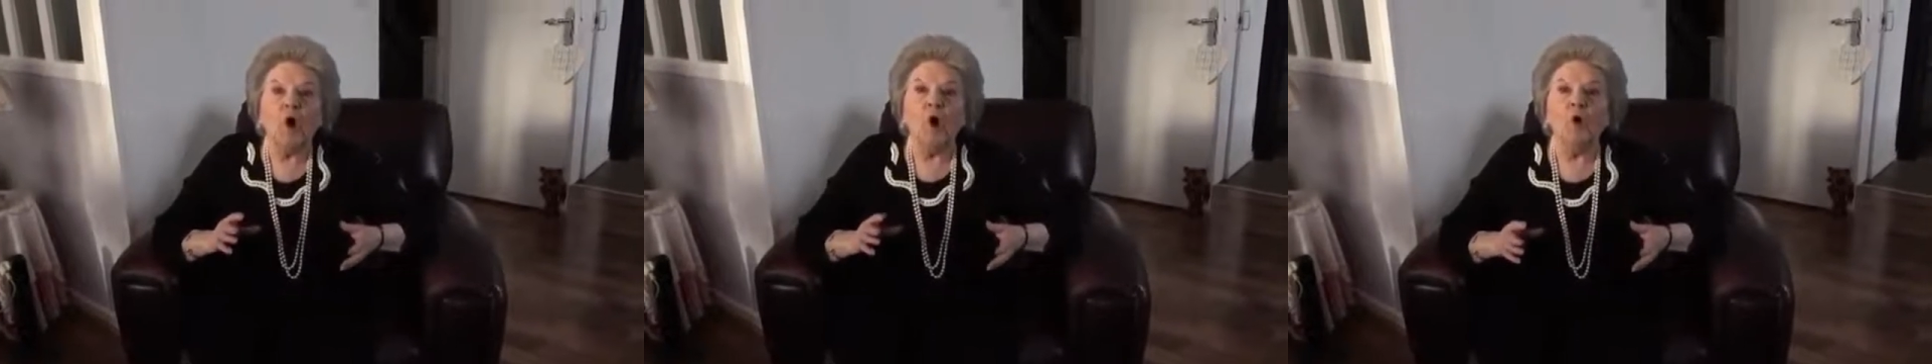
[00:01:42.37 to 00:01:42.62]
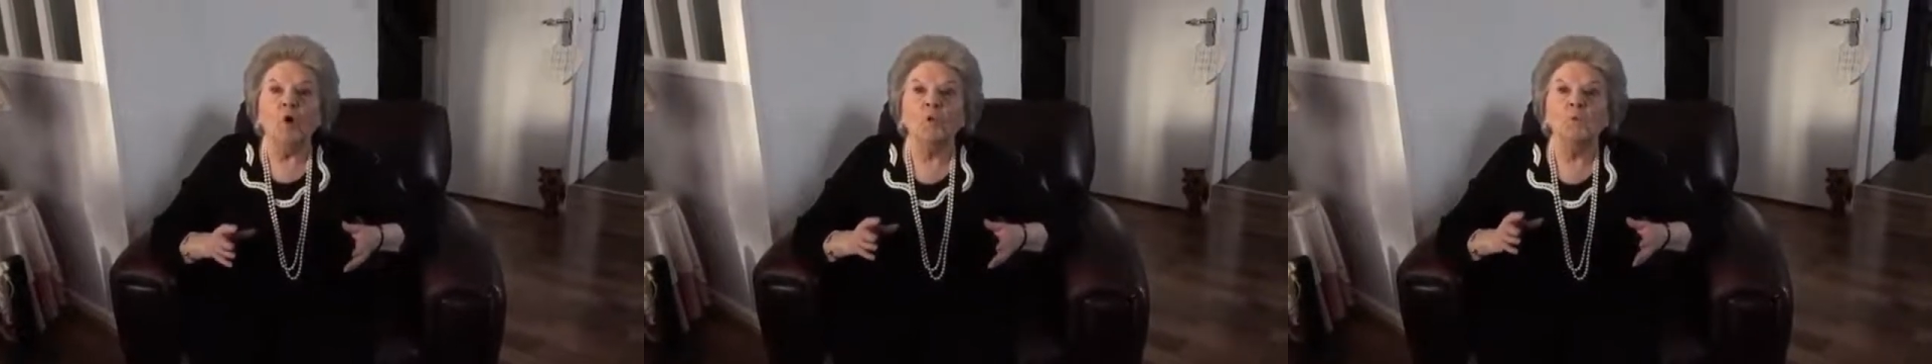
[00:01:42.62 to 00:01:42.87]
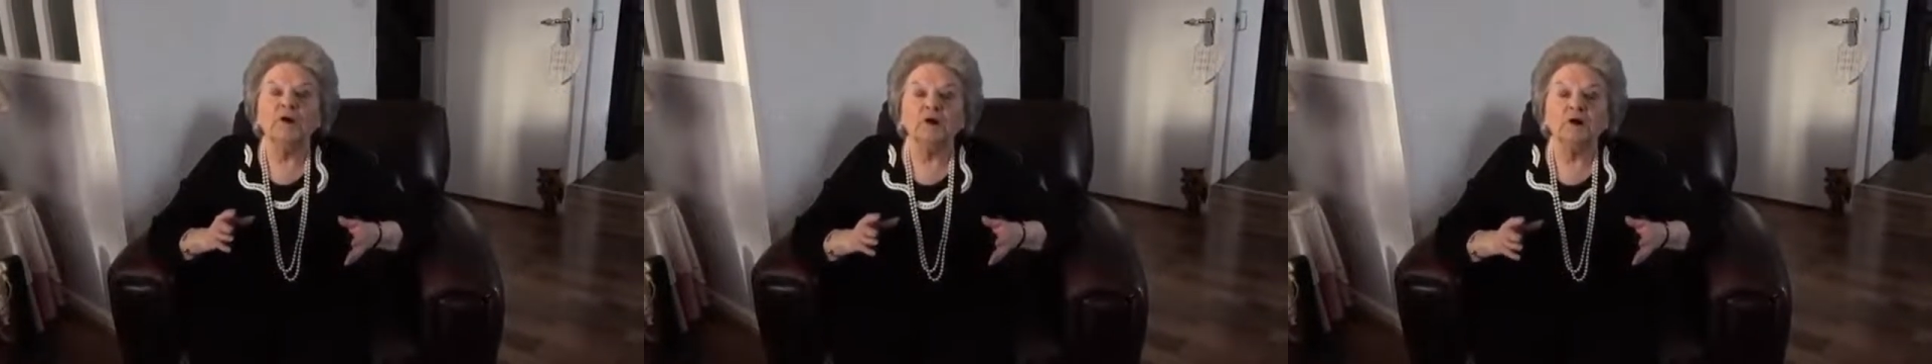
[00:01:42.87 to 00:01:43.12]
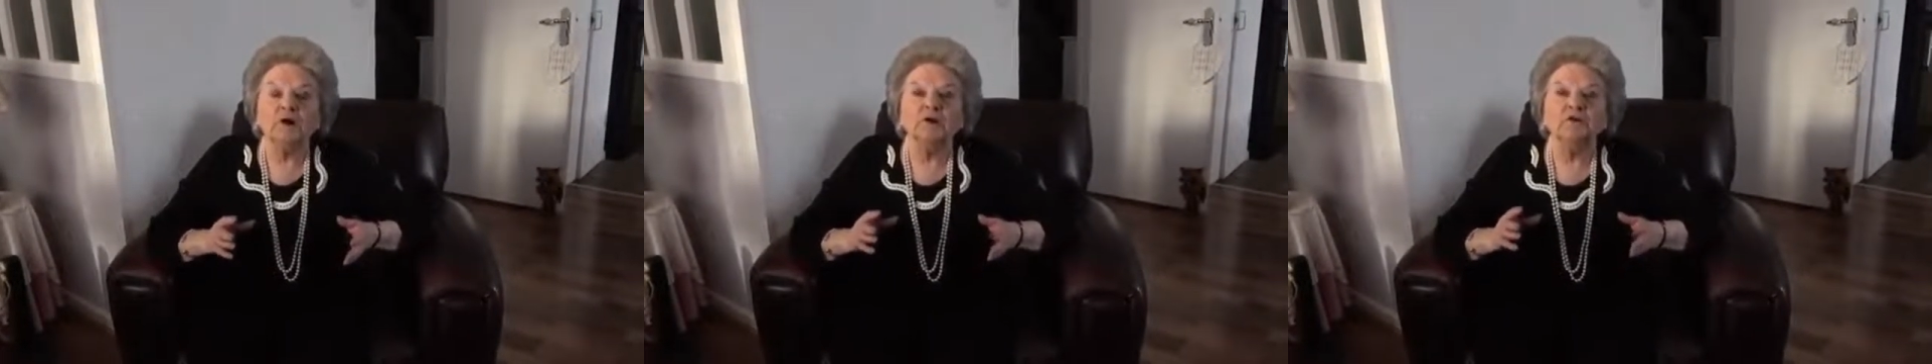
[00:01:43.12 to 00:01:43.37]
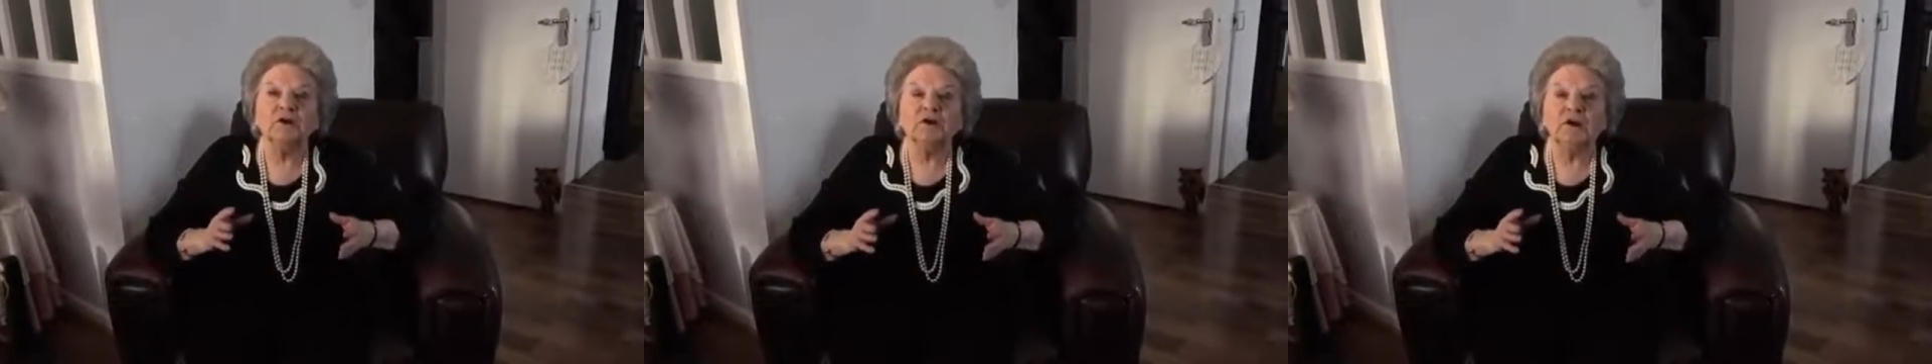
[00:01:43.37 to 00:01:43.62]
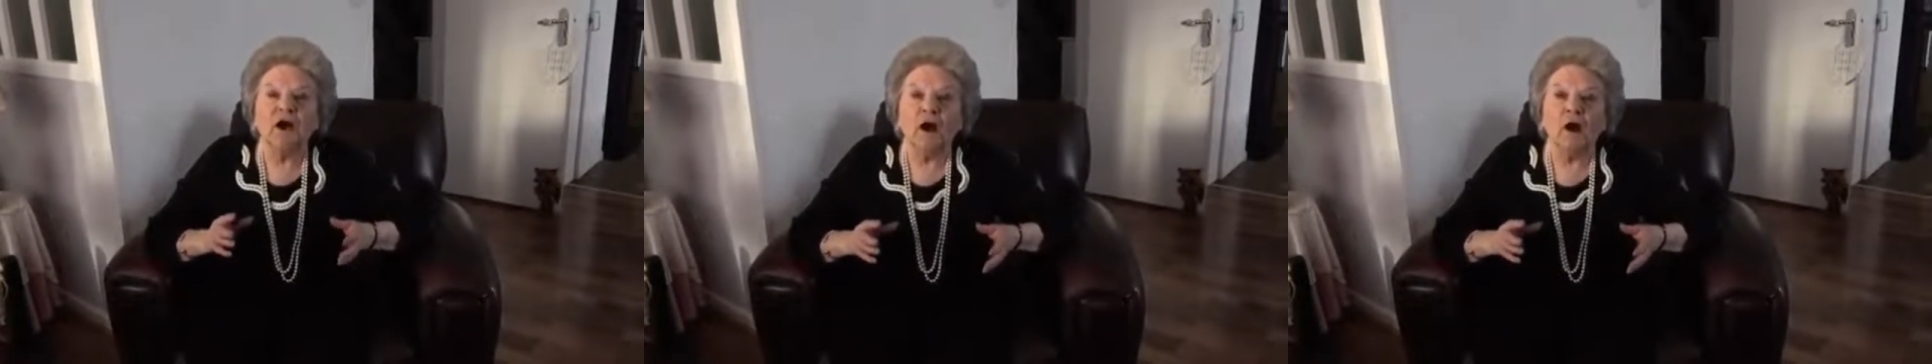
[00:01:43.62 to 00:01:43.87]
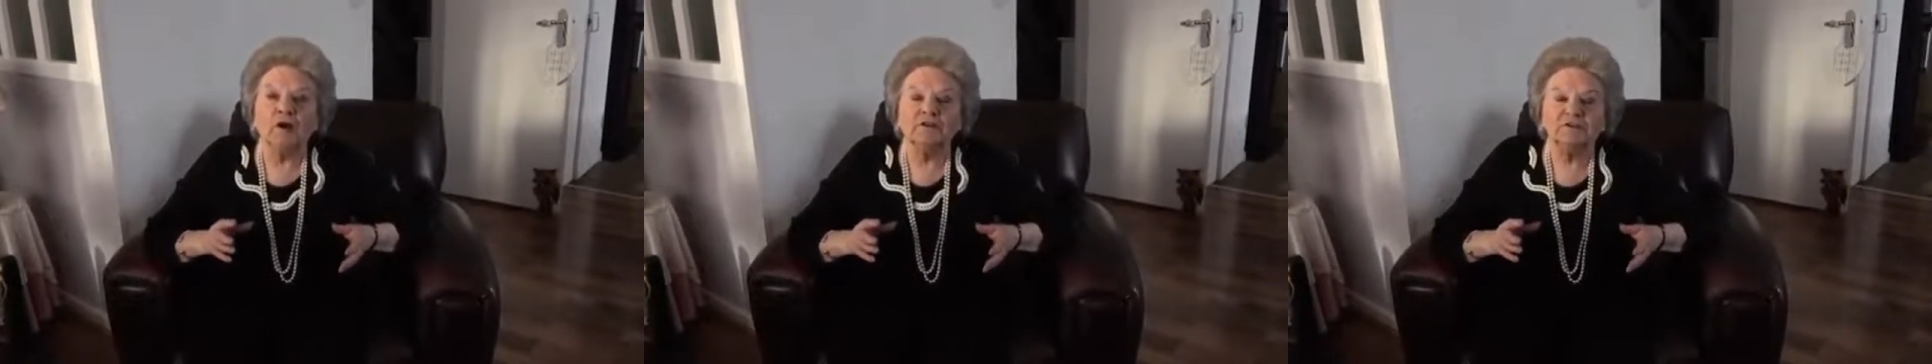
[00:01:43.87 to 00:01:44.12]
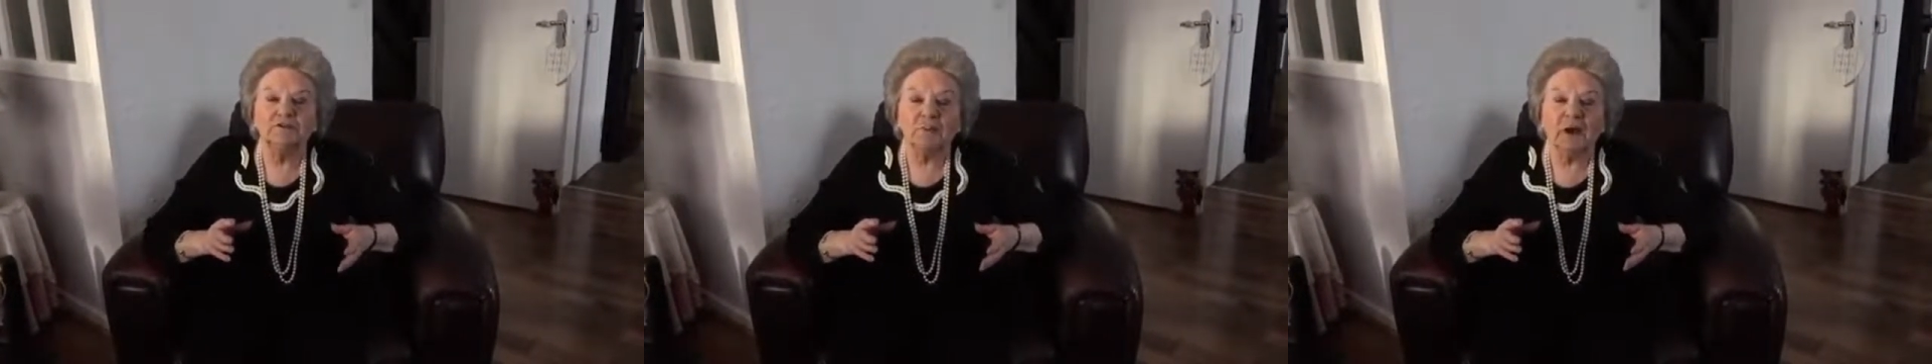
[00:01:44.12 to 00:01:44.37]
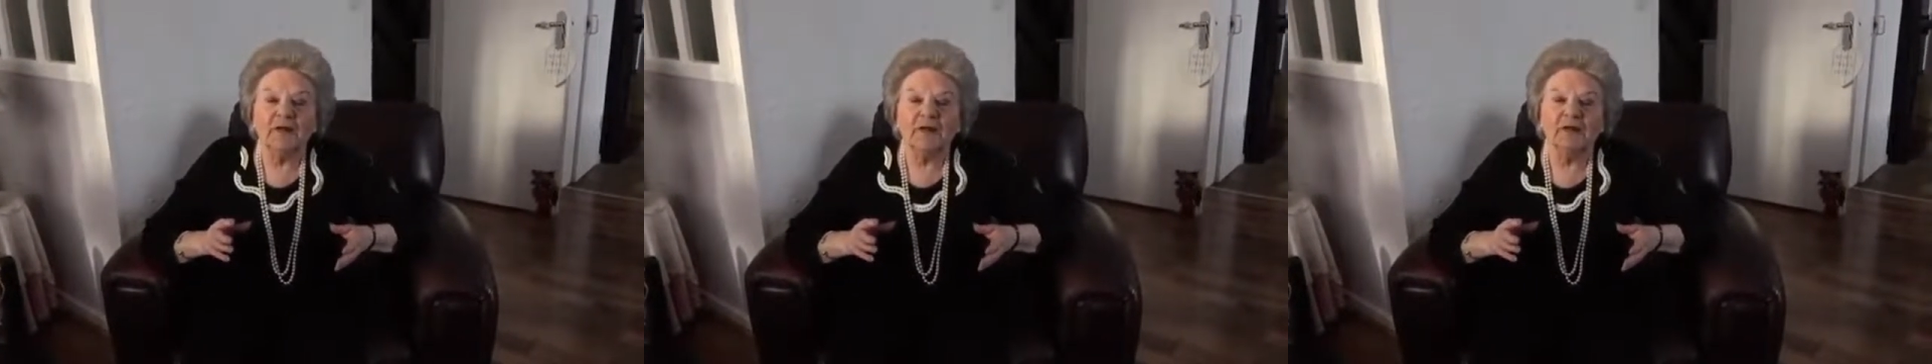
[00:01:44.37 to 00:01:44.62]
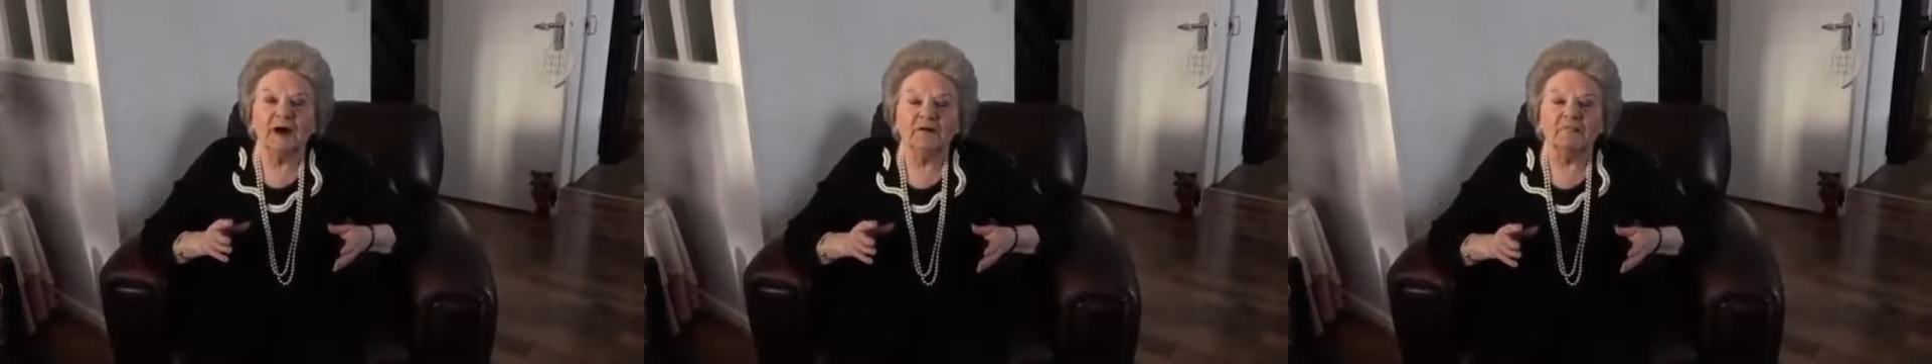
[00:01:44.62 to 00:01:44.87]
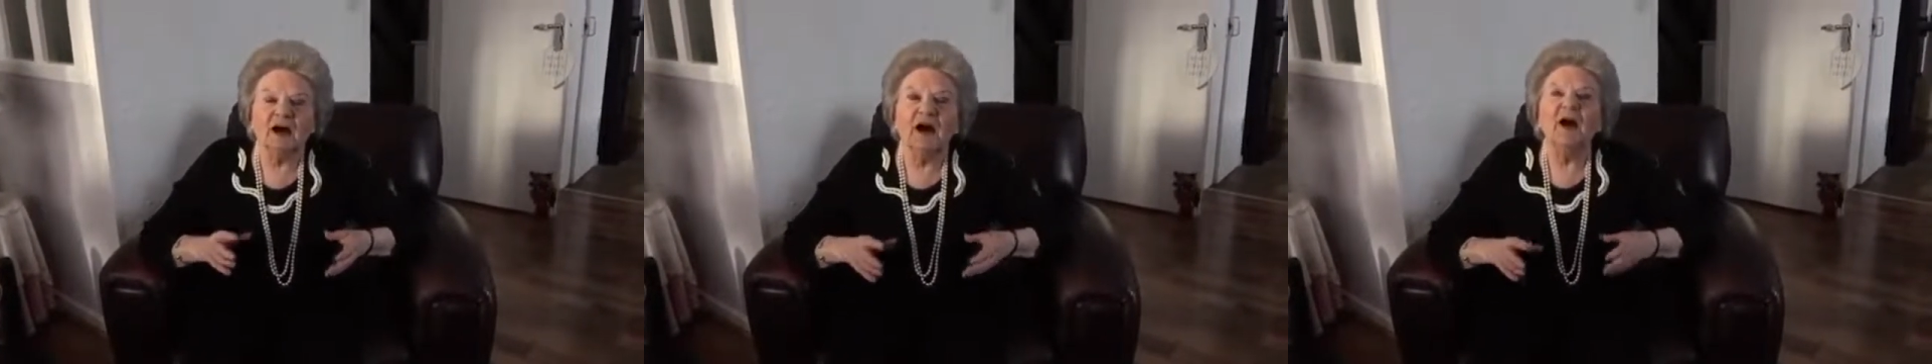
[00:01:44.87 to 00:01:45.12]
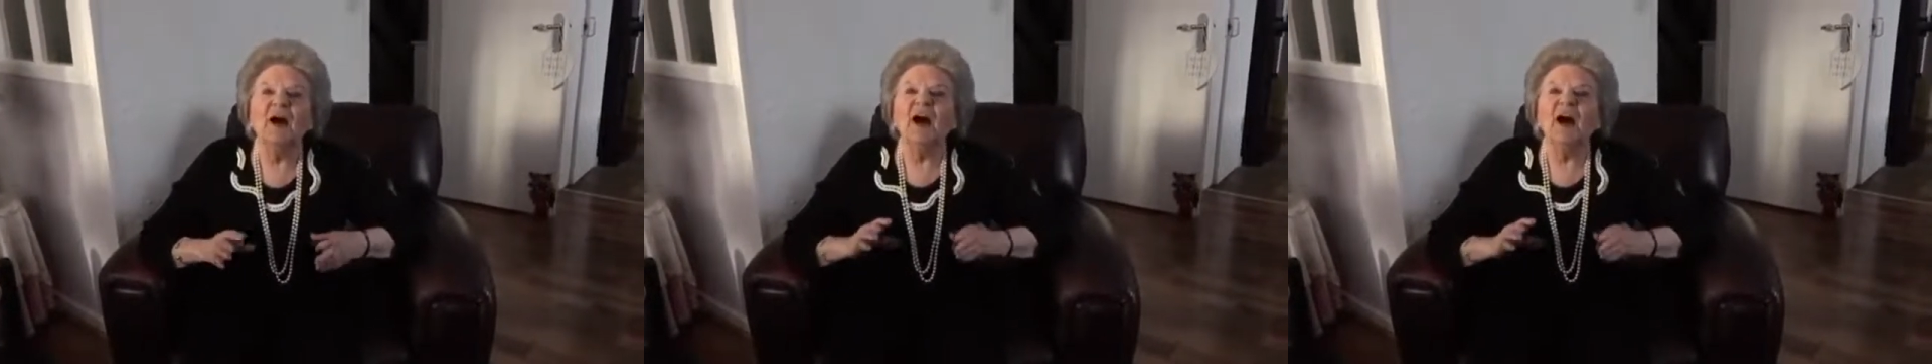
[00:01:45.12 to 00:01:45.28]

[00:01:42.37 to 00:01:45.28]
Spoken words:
All be good and kind to one another